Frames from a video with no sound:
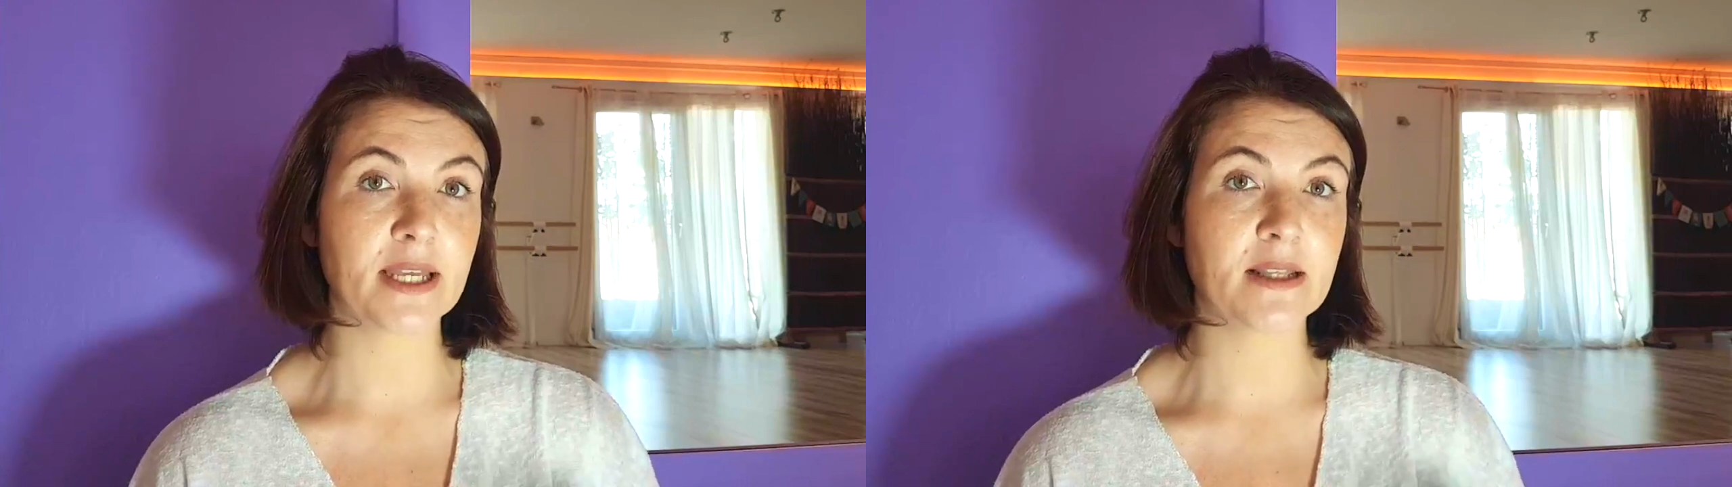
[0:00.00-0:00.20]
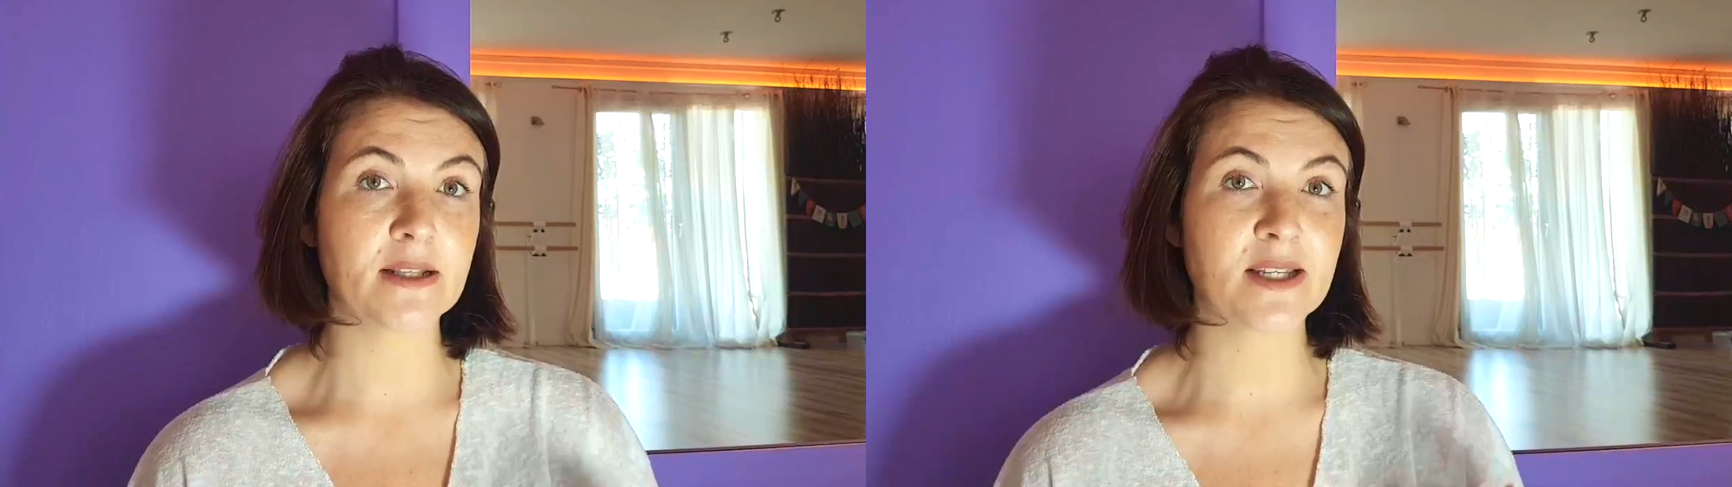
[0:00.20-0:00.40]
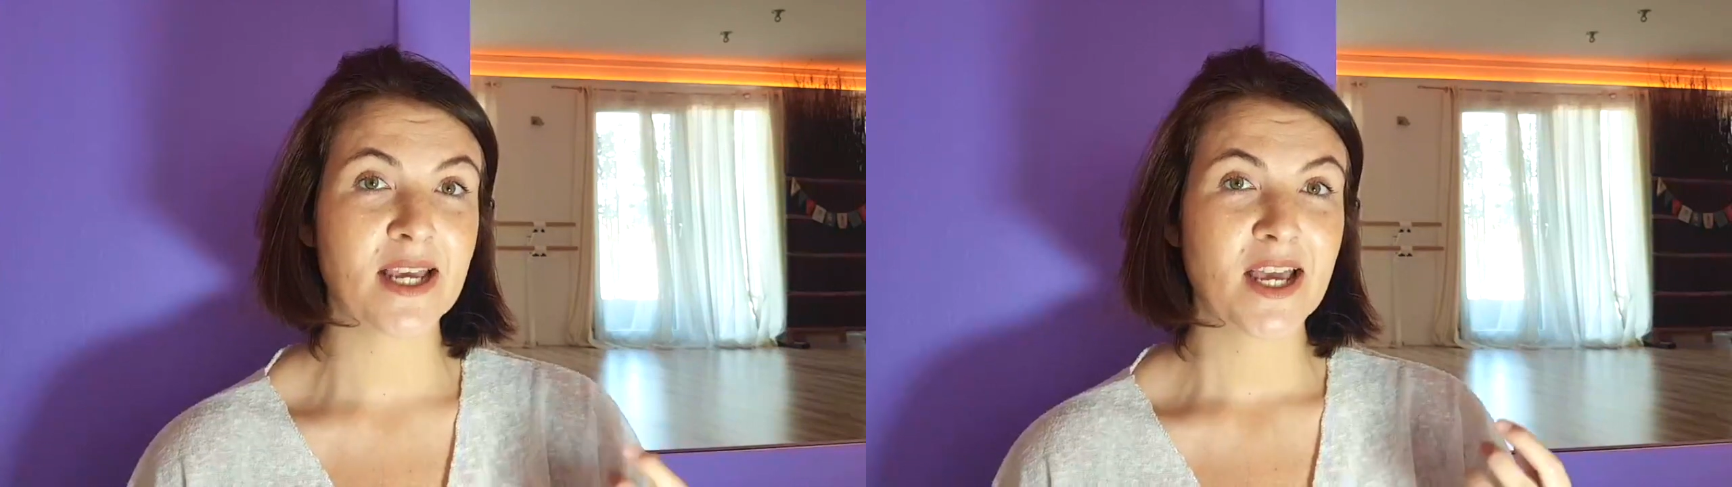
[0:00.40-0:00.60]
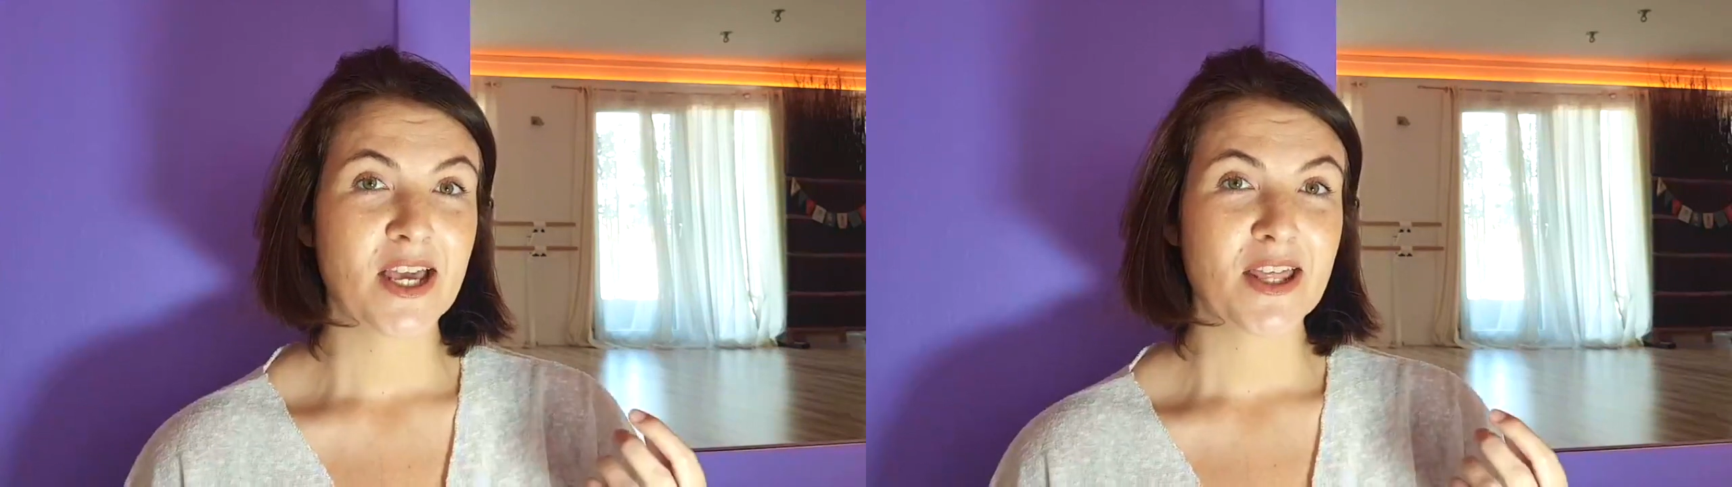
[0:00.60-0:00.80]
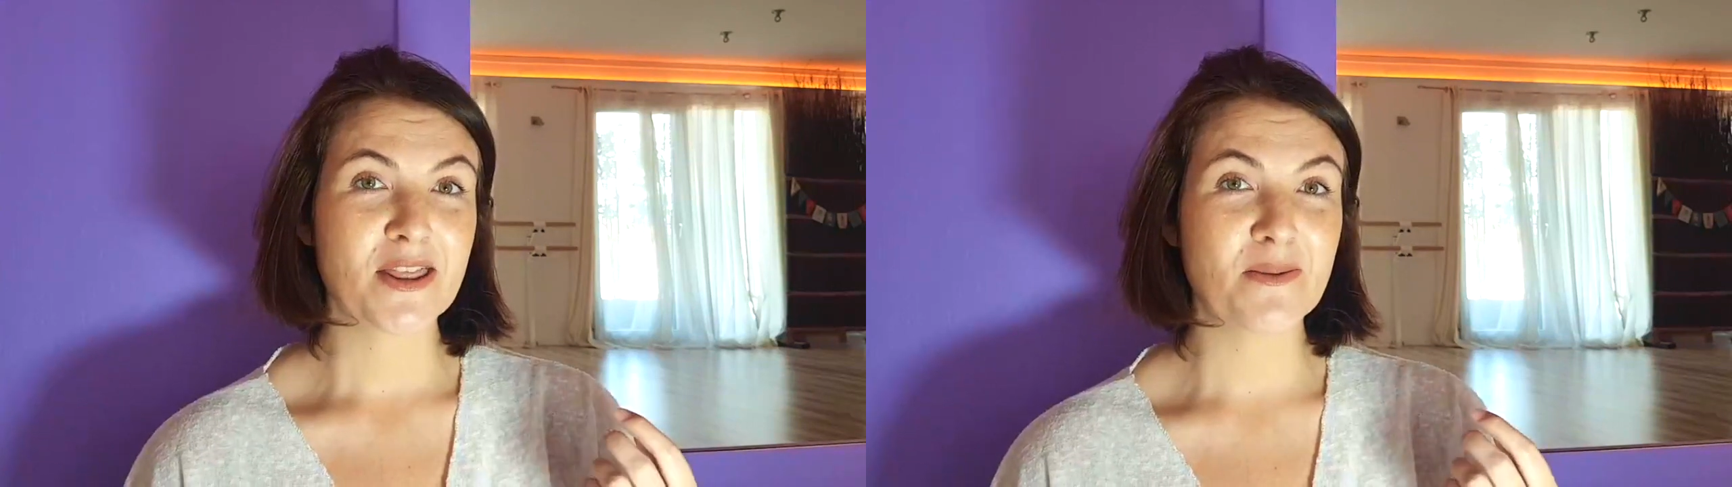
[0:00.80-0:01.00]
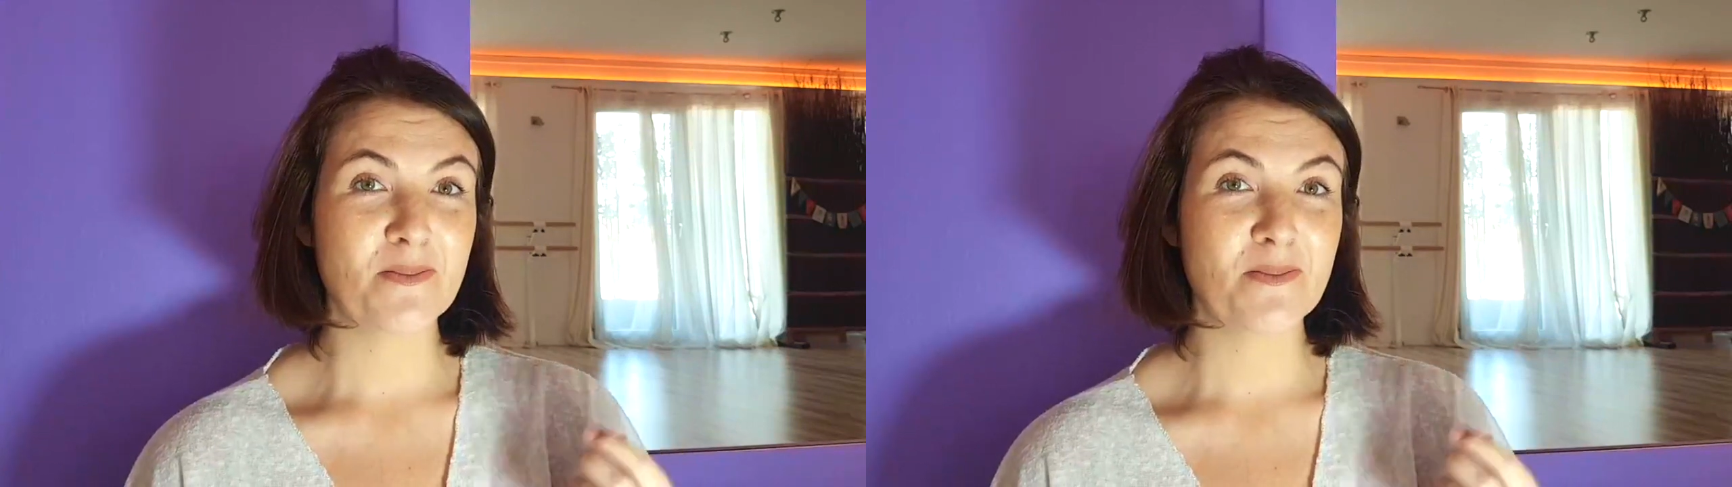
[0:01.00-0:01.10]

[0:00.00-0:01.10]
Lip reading: And the